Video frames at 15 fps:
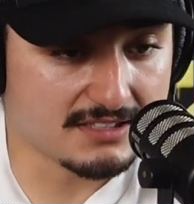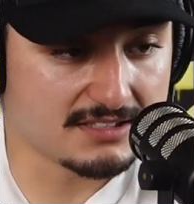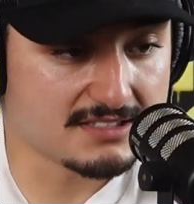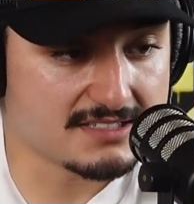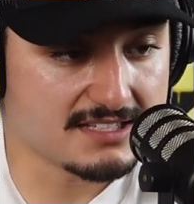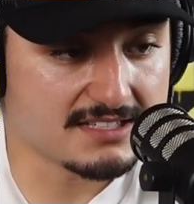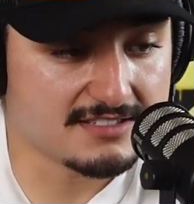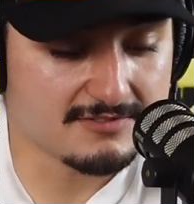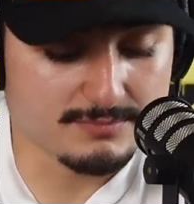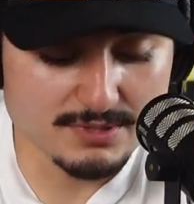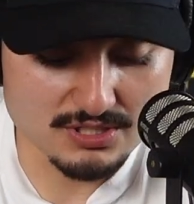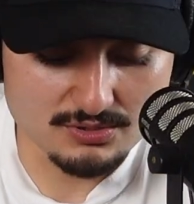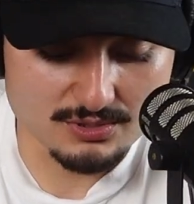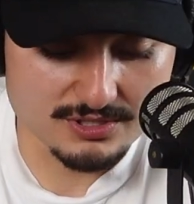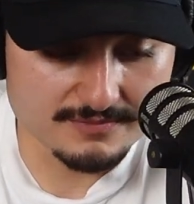the sense of
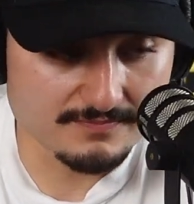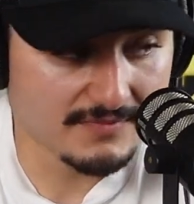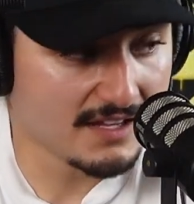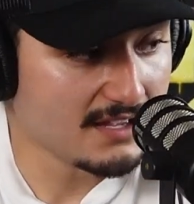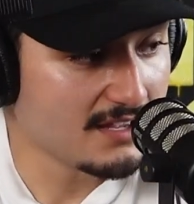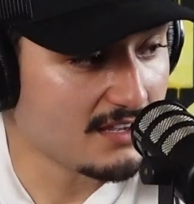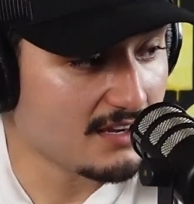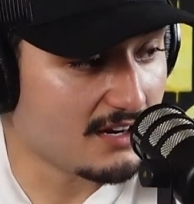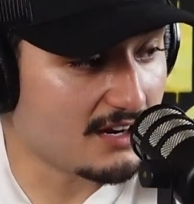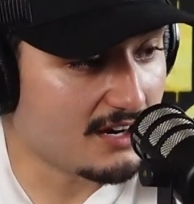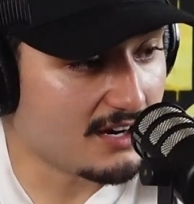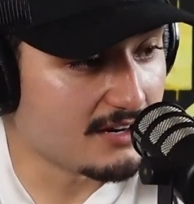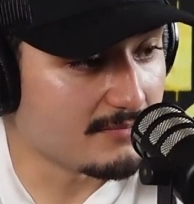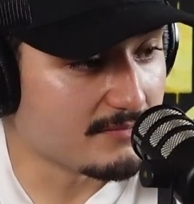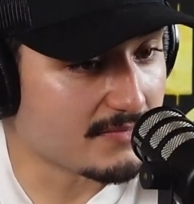Bitcoin.
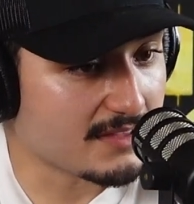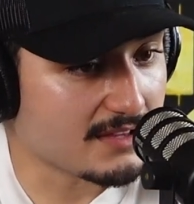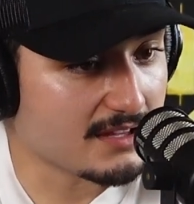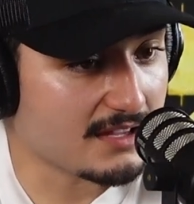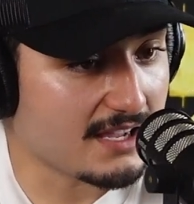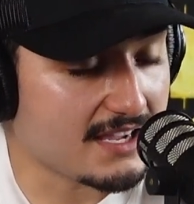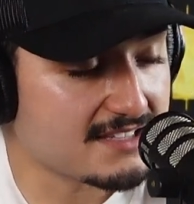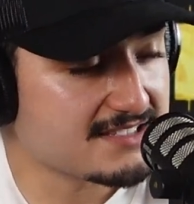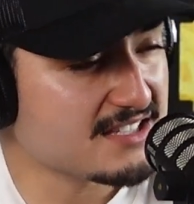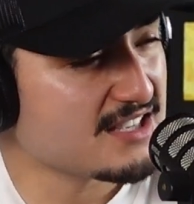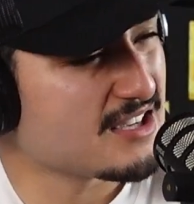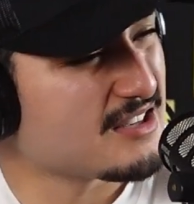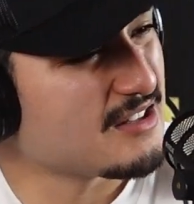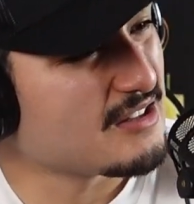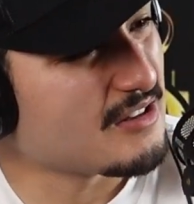AZ,
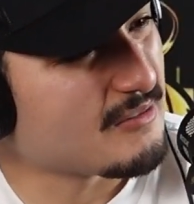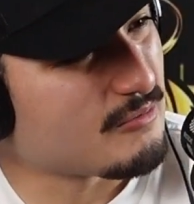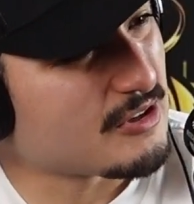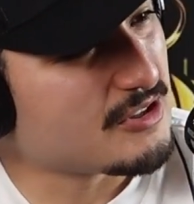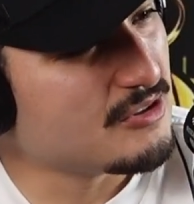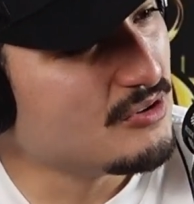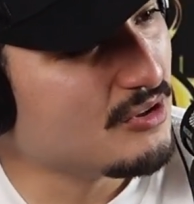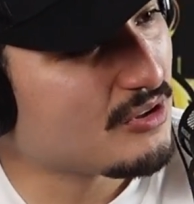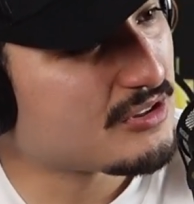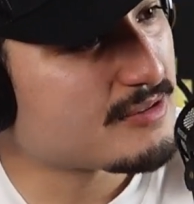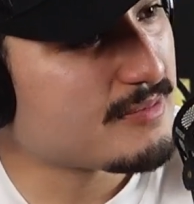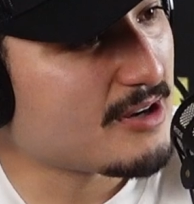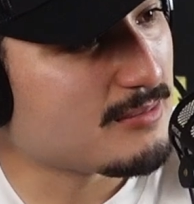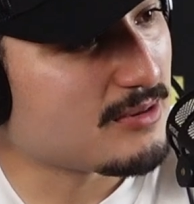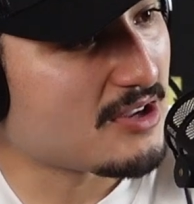when you learned
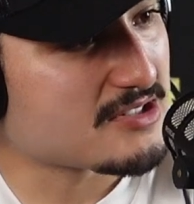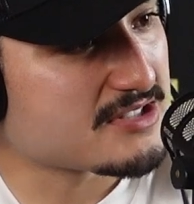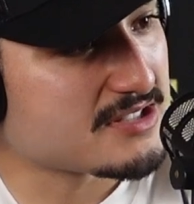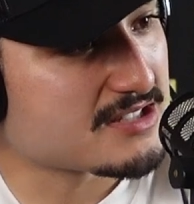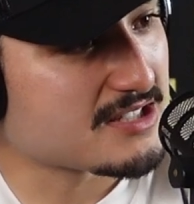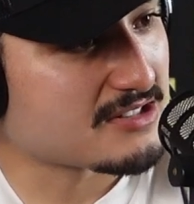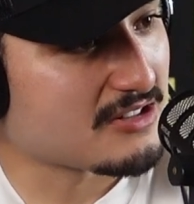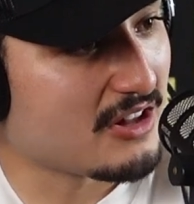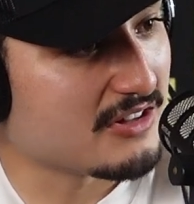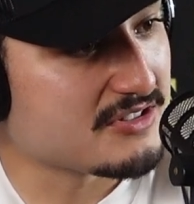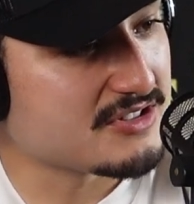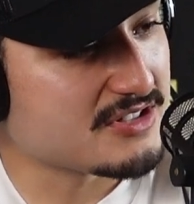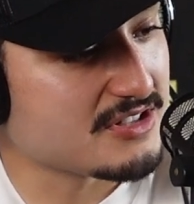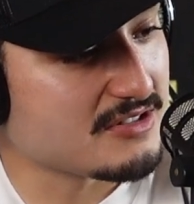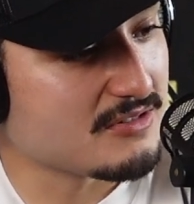about blockchain
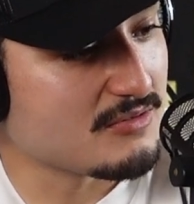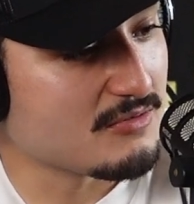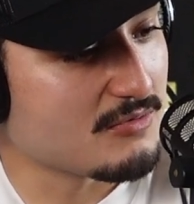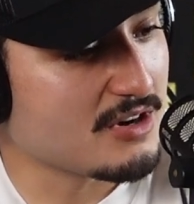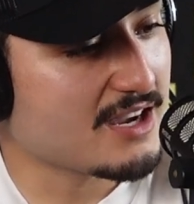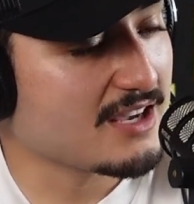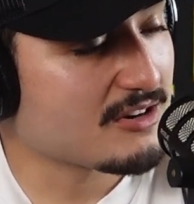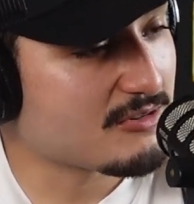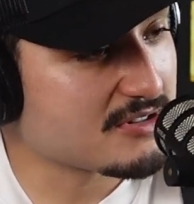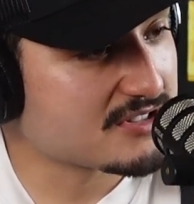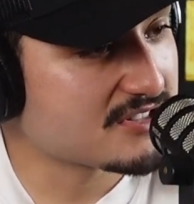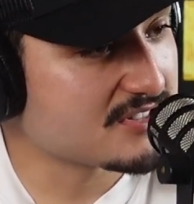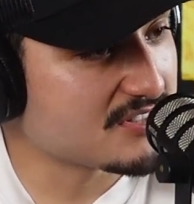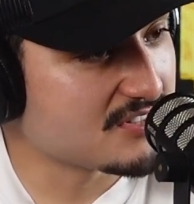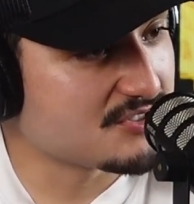technology, what kind of
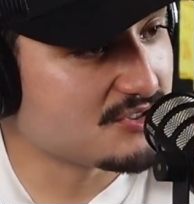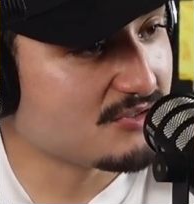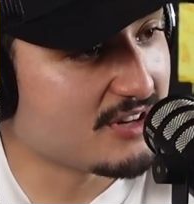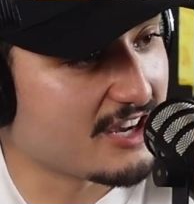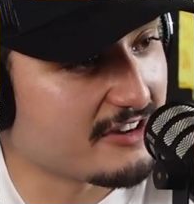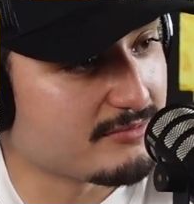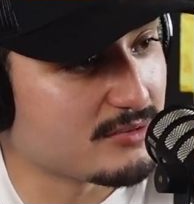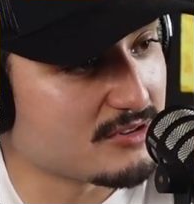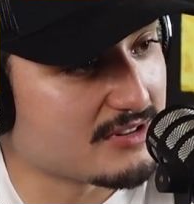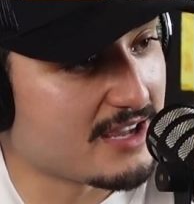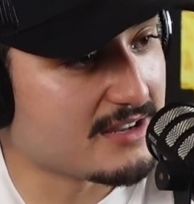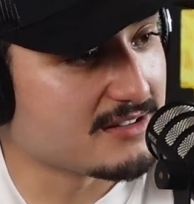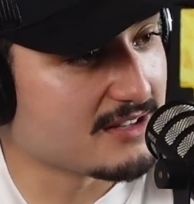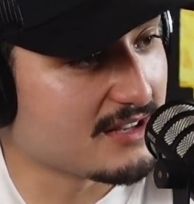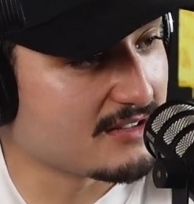questions did you have, bro?
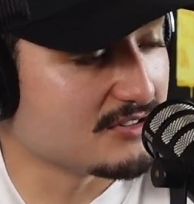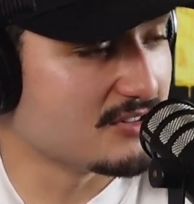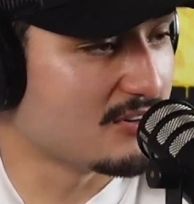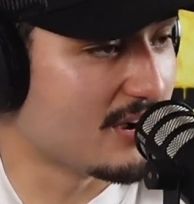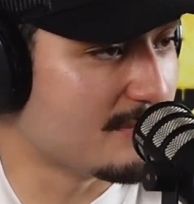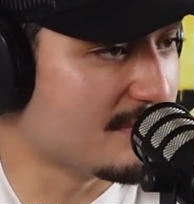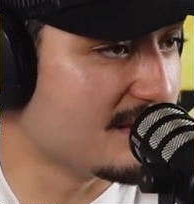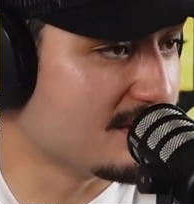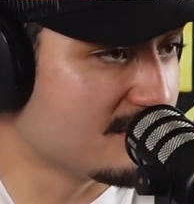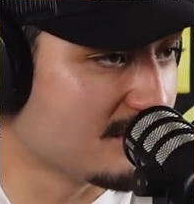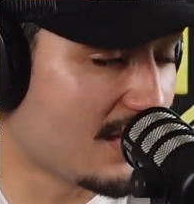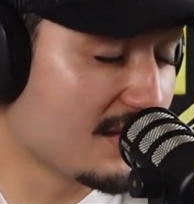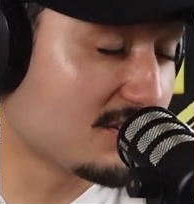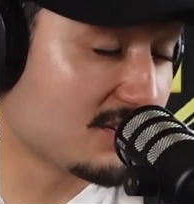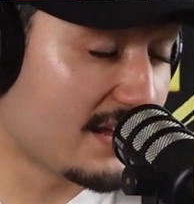That
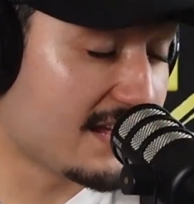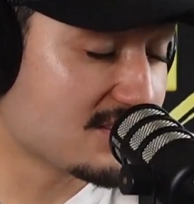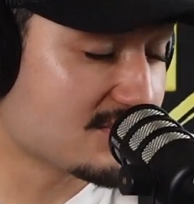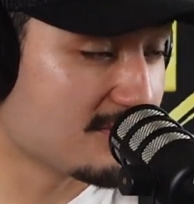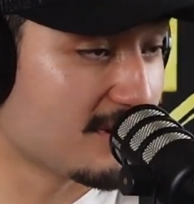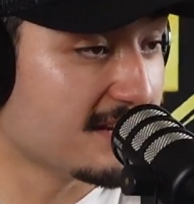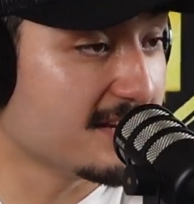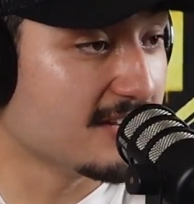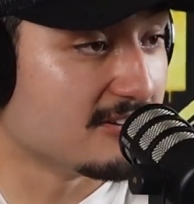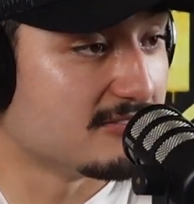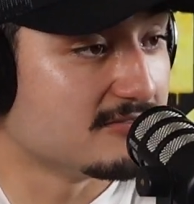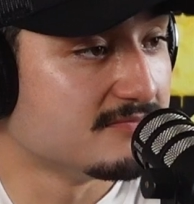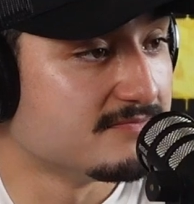I could answer right now.